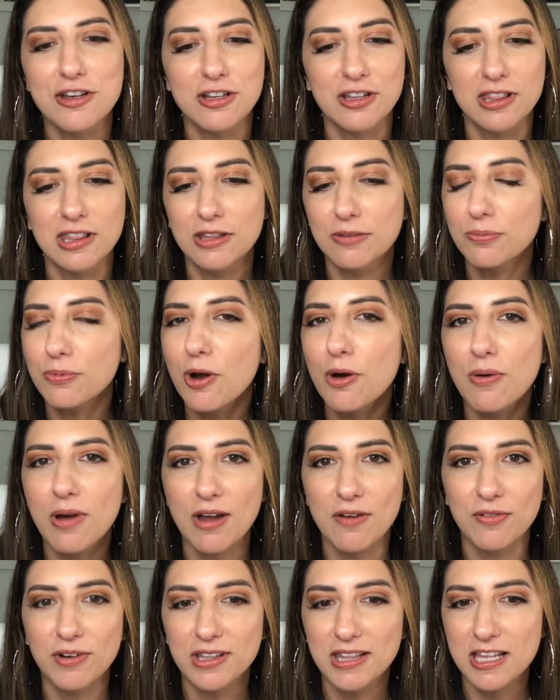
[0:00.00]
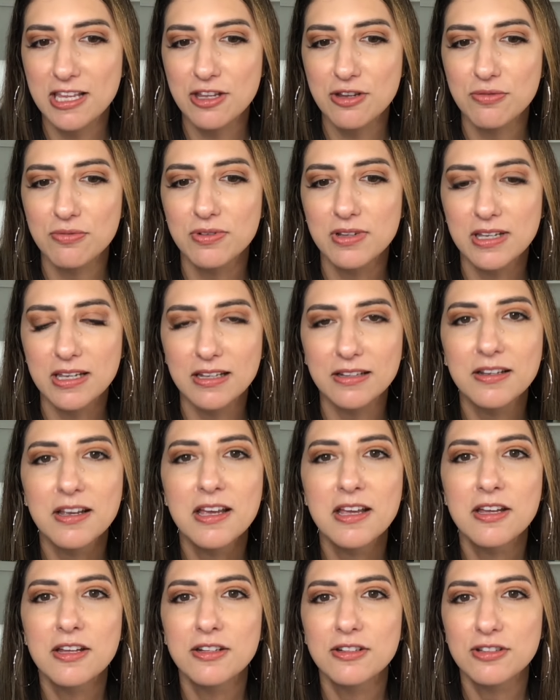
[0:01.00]
You could throw everything you need
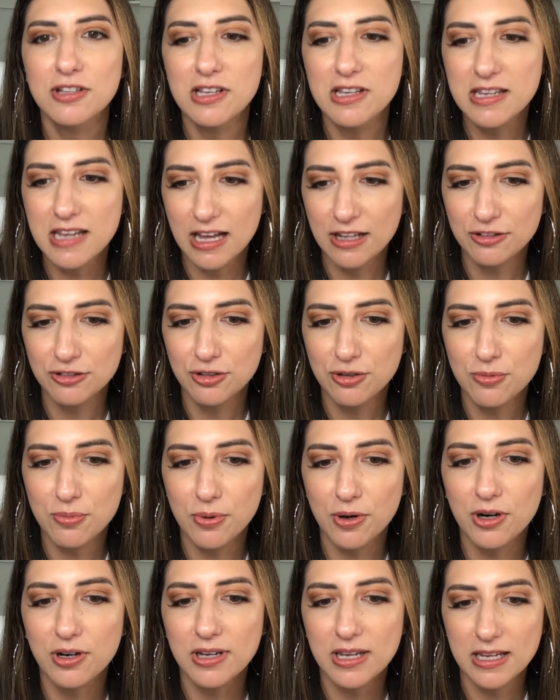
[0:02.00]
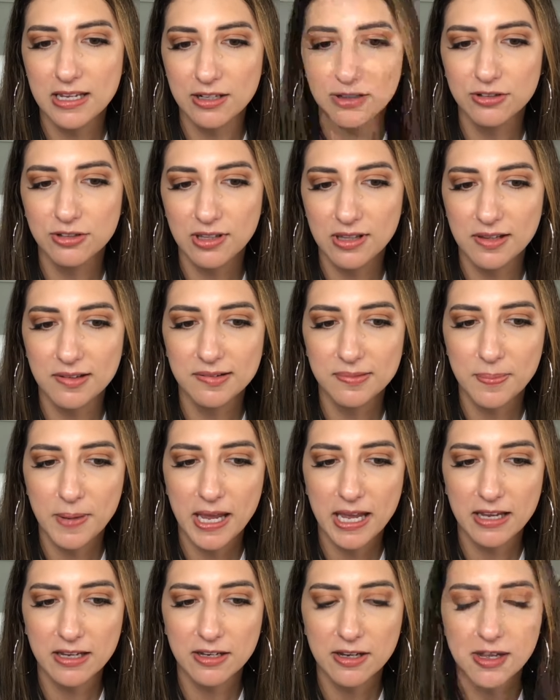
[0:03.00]
to get to work into this
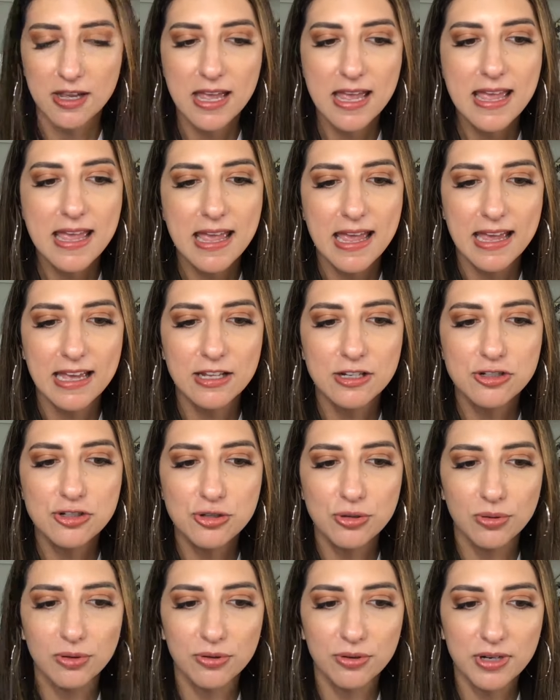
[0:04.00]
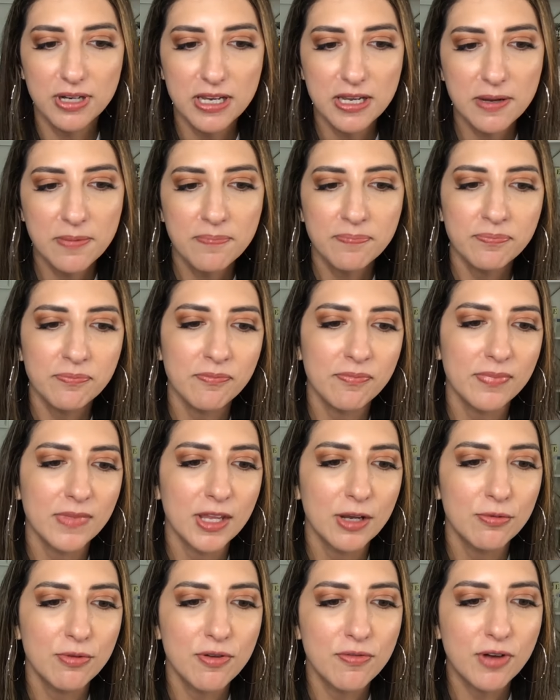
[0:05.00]
bag. And jewelry,
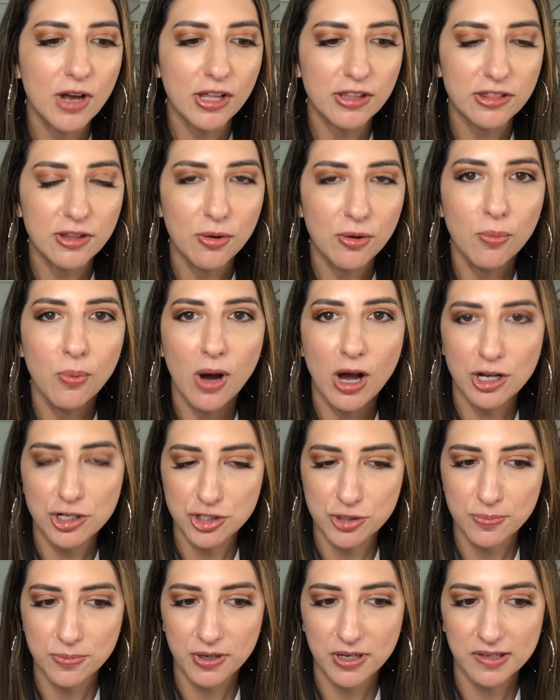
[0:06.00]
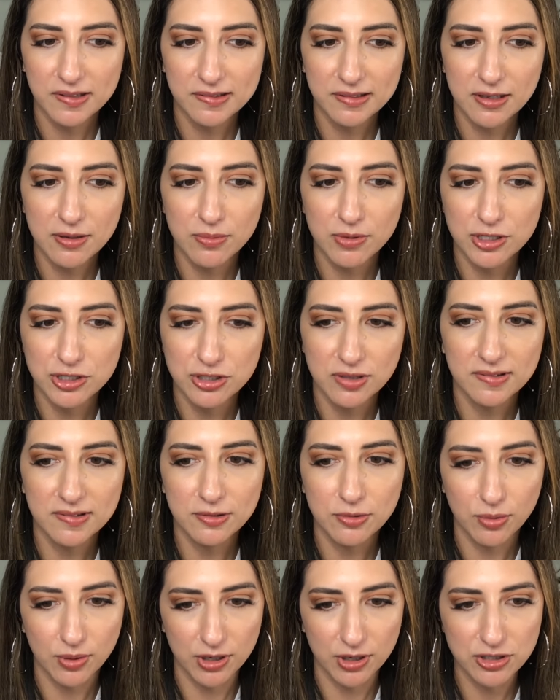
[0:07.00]
we've got the watch bracelet, which
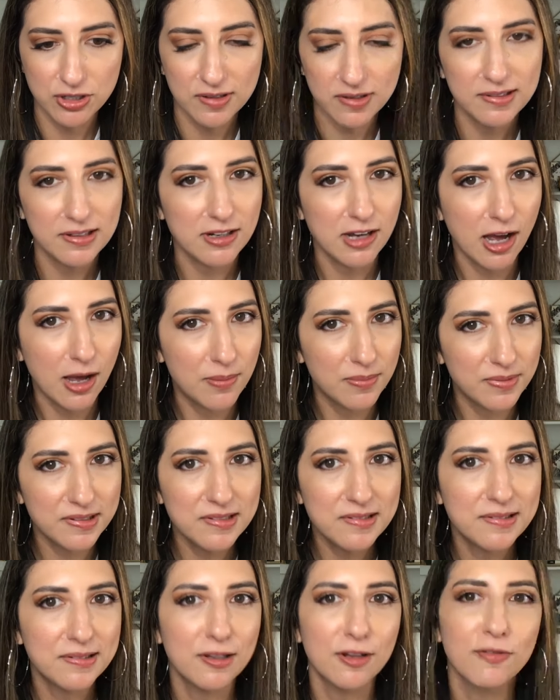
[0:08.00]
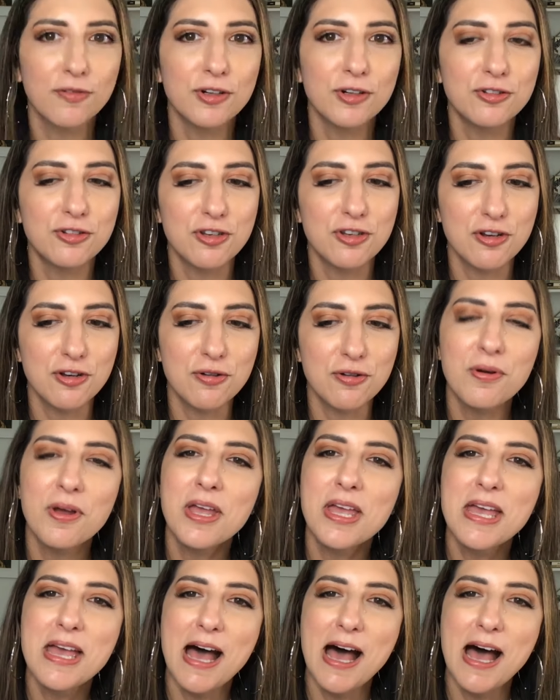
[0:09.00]
is gorgeous. It comes in silver too.